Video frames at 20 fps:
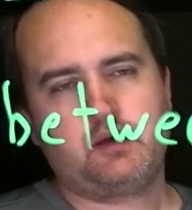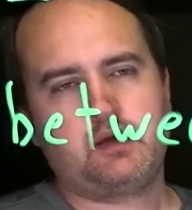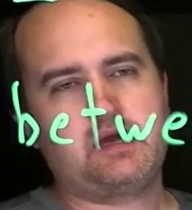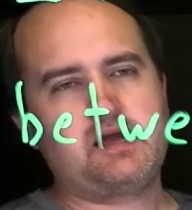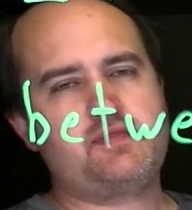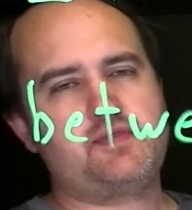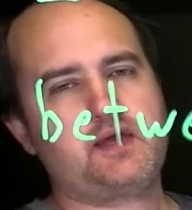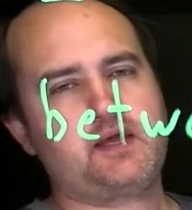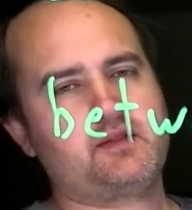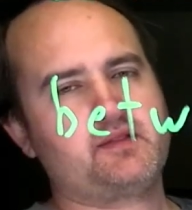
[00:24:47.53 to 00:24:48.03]

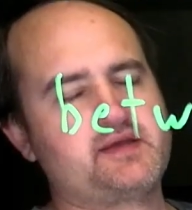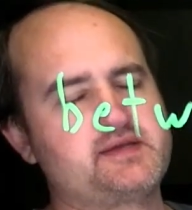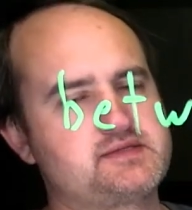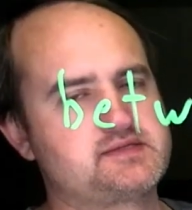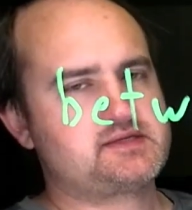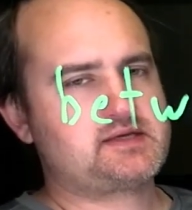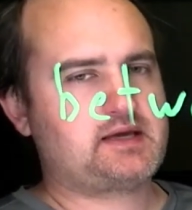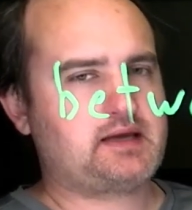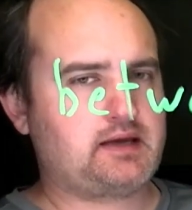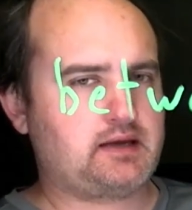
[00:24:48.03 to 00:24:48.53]
And then
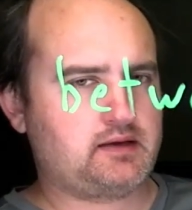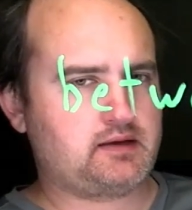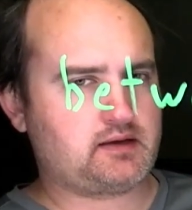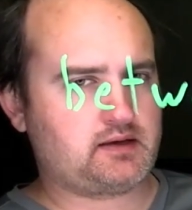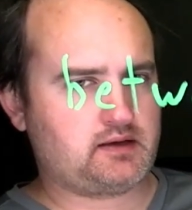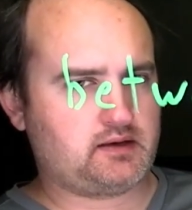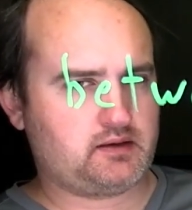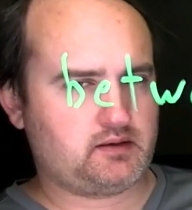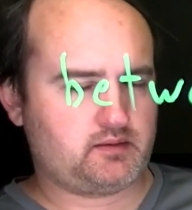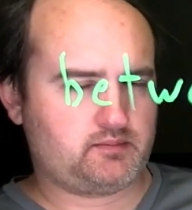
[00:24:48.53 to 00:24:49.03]
let's say
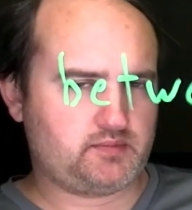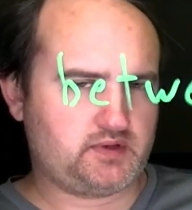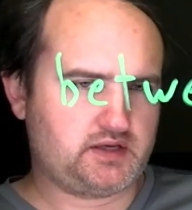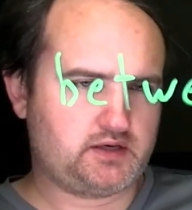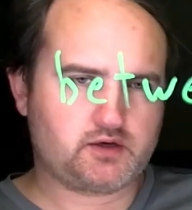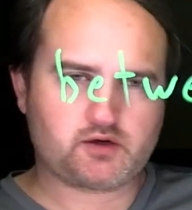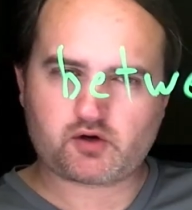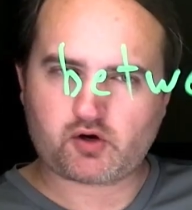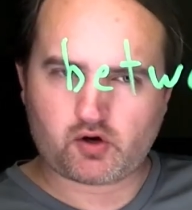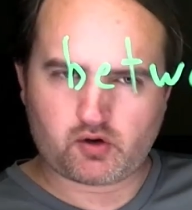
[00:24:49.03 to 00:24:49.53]

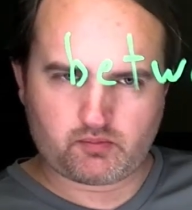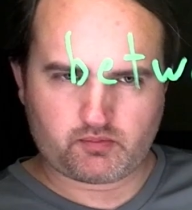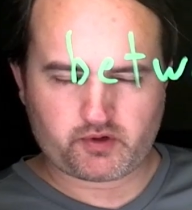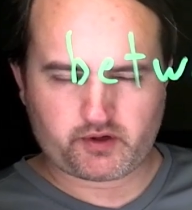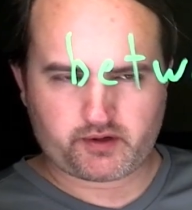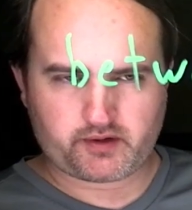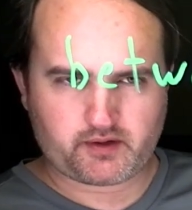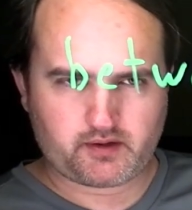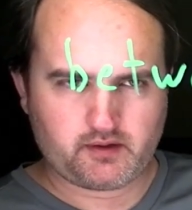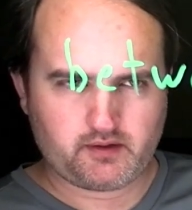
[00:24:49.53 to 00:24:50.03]
in your
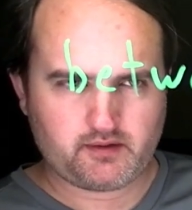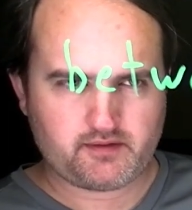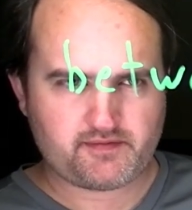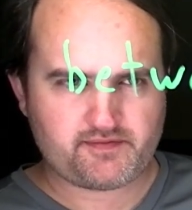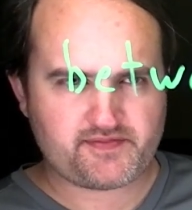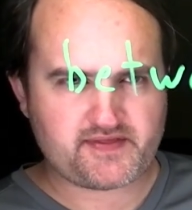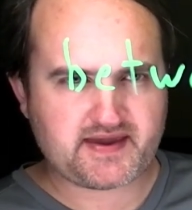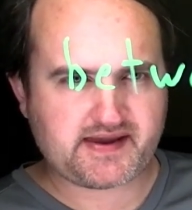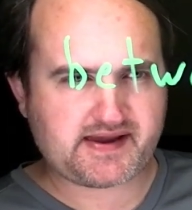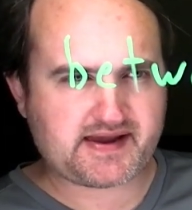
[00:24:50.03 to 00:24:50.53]
homework
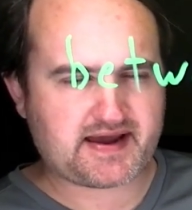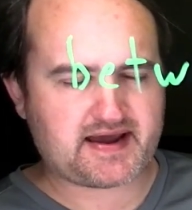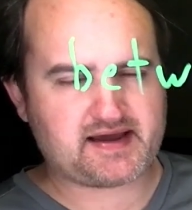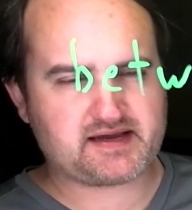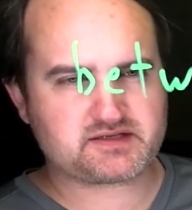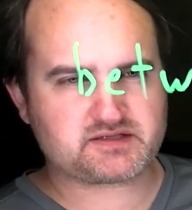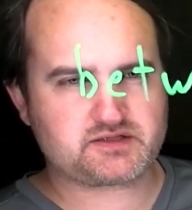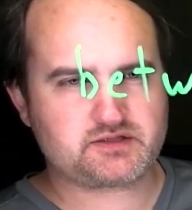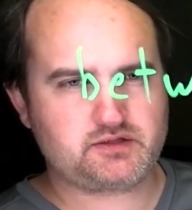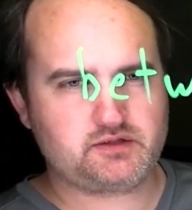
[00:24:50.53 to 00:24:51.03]
they
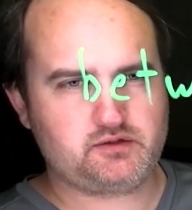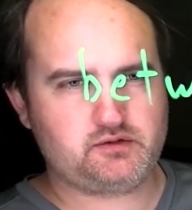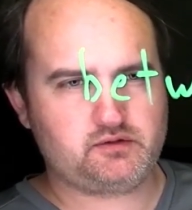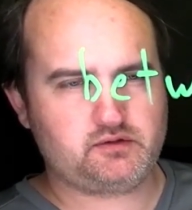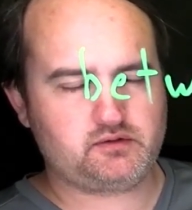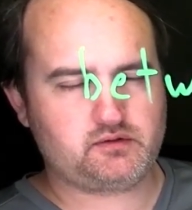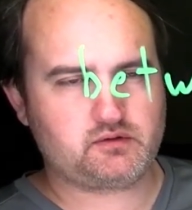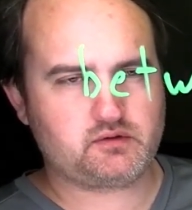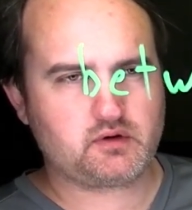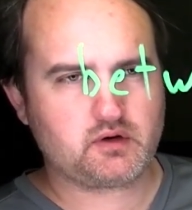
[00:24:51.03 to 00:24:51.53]
asked
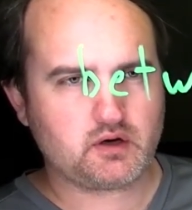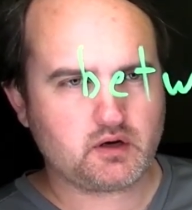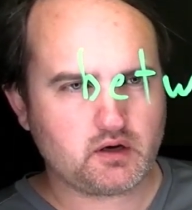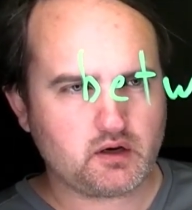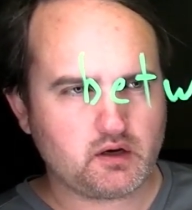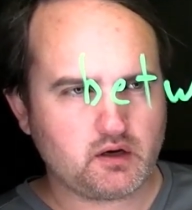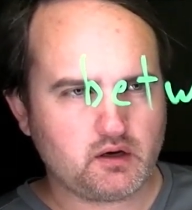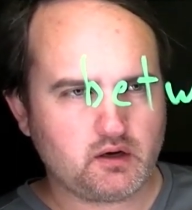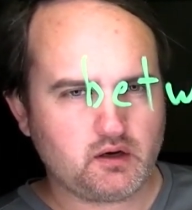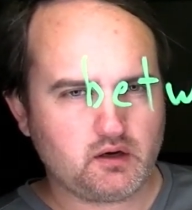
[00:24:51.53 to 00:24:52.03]
you
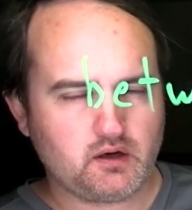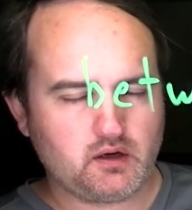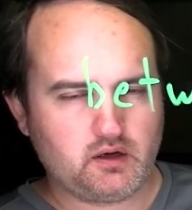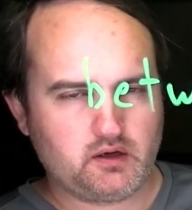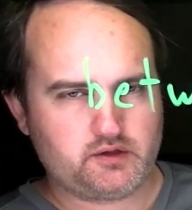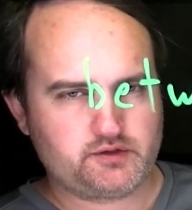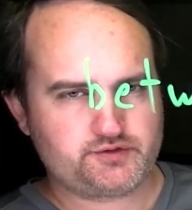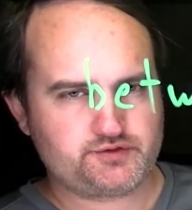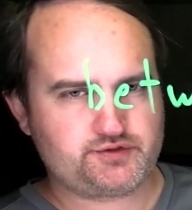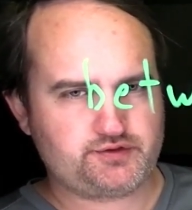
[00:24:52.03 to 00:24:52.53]

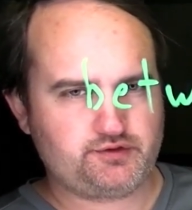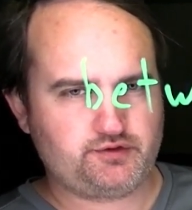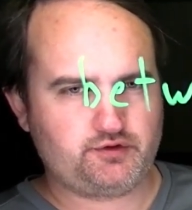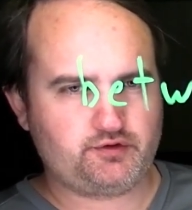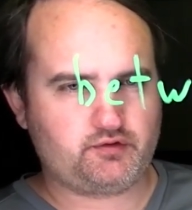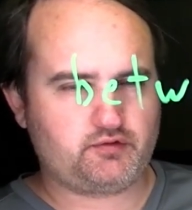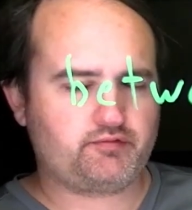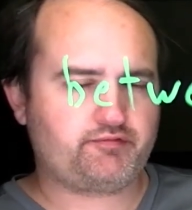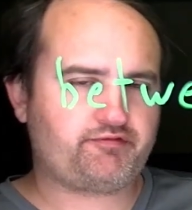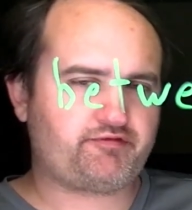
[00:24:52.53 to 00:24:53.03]

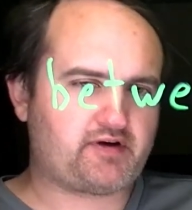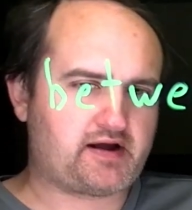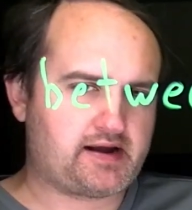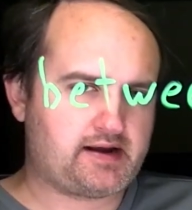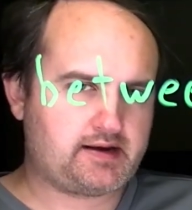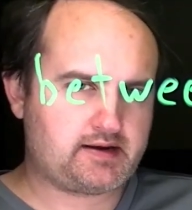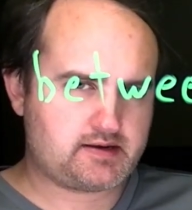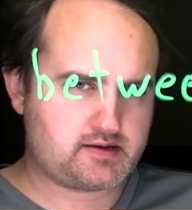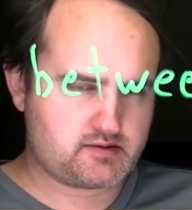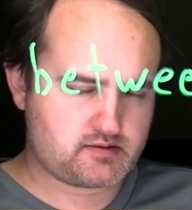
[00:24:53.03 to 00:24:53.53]
to
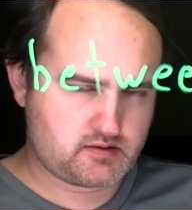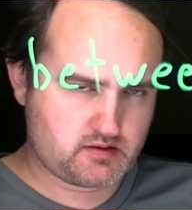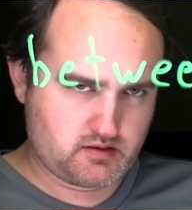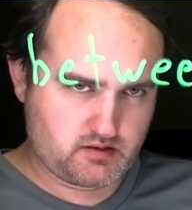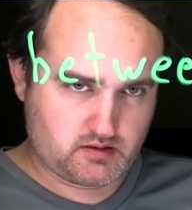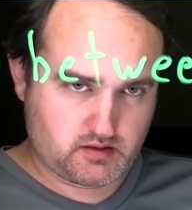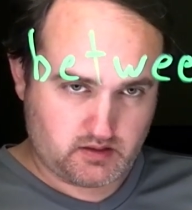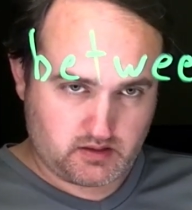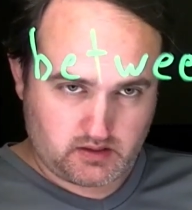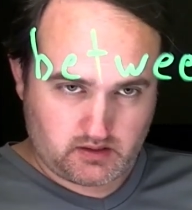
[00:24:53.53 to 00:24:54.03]
find
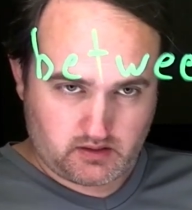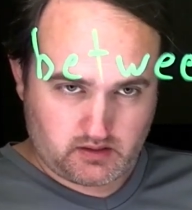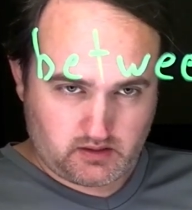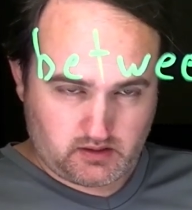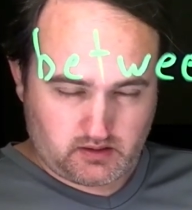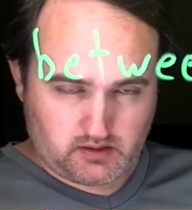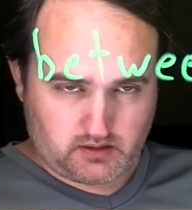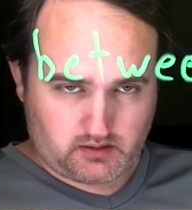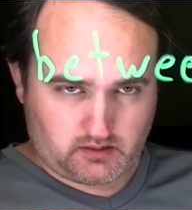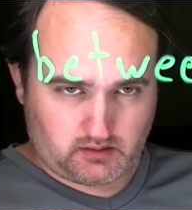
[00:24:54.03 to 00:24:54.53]

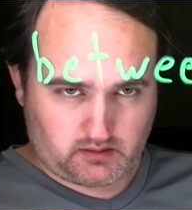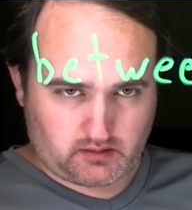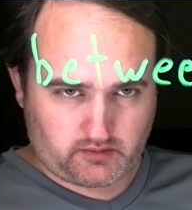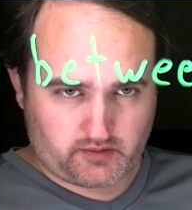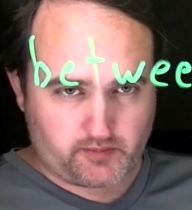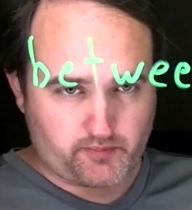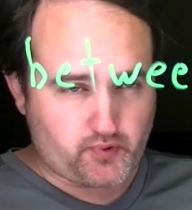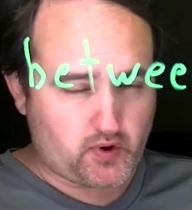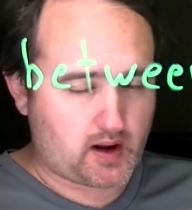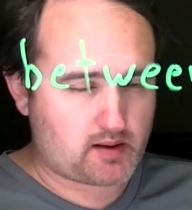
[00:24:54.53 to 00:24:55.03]

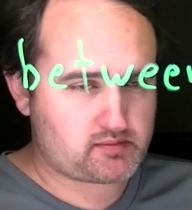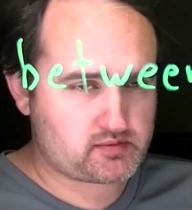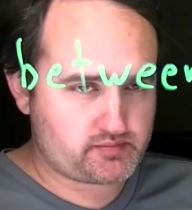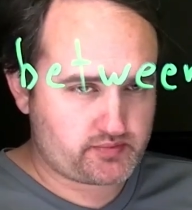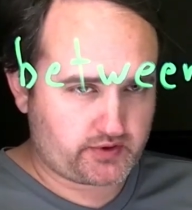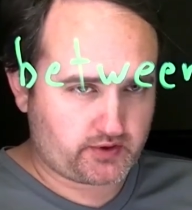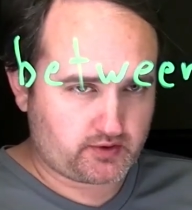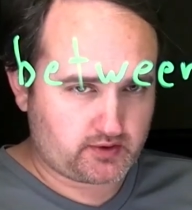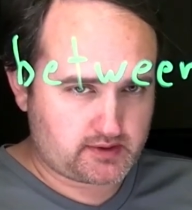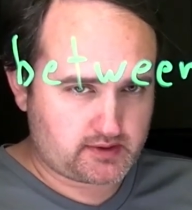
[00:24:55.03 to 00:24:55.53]
the
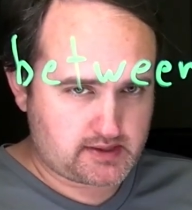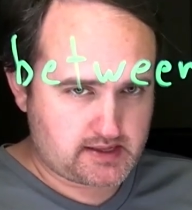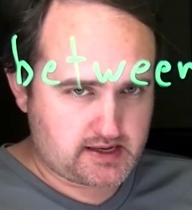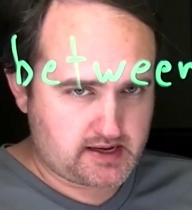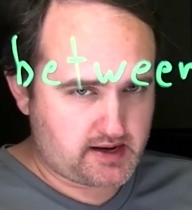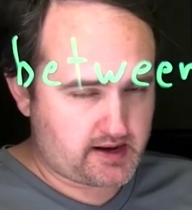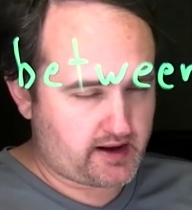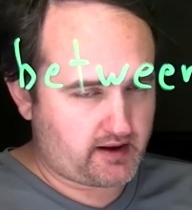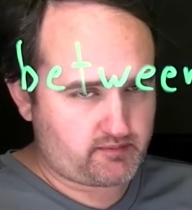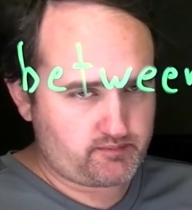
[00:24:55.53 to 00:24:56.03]

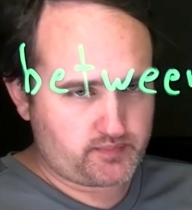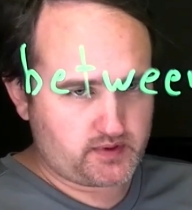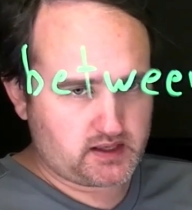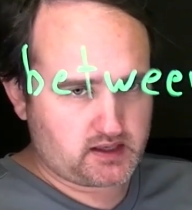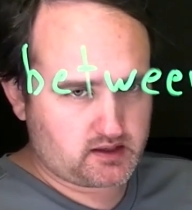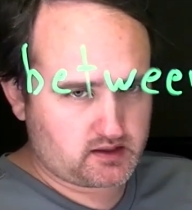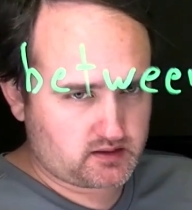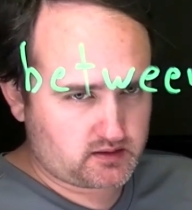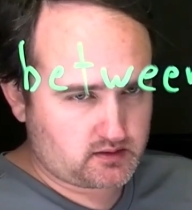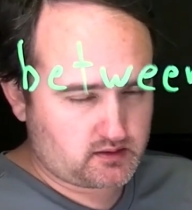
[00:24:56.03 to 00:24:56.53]
probability of
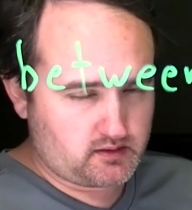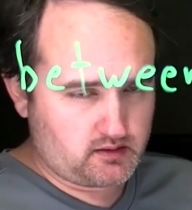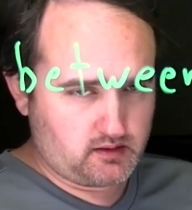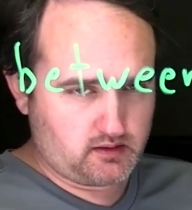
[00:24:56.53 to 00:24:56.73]
being